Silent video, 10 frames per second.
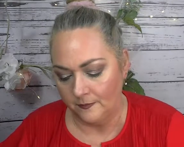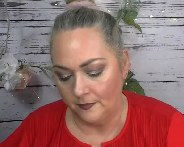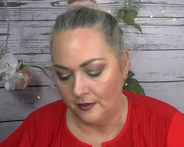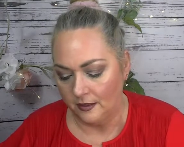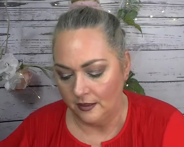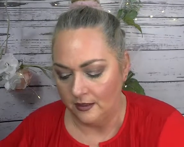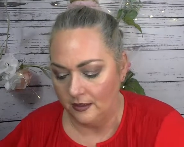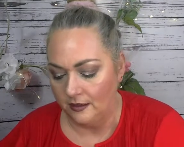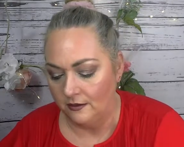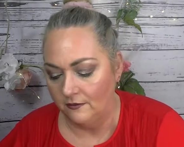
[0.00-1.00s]

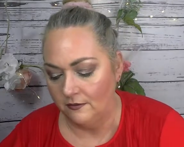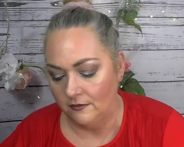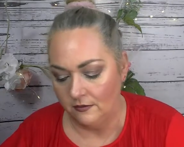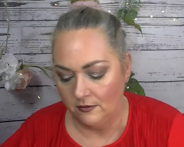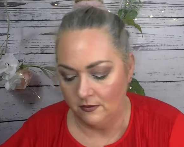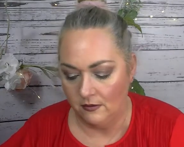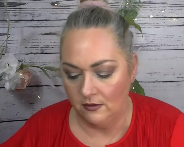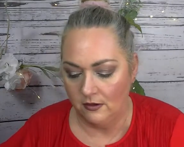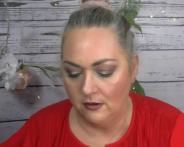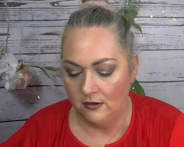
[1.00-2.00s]

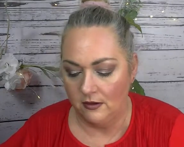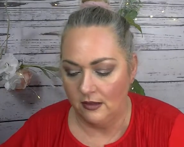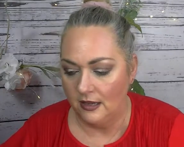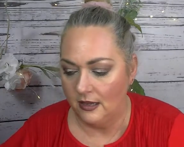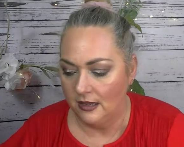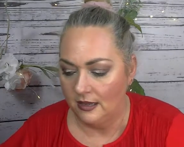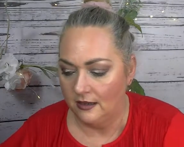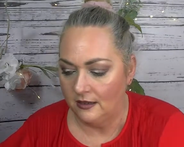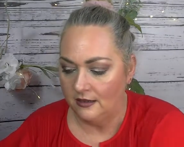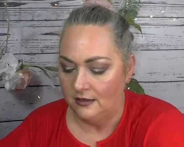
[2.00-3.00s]

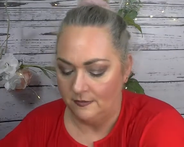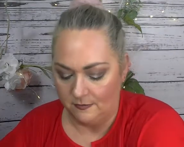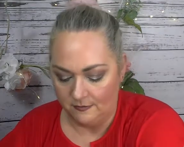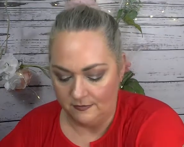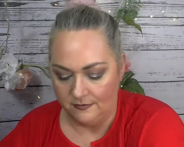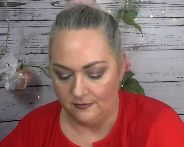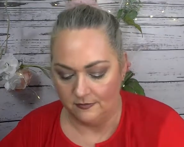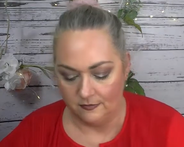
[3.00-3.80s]
Nobody speaks.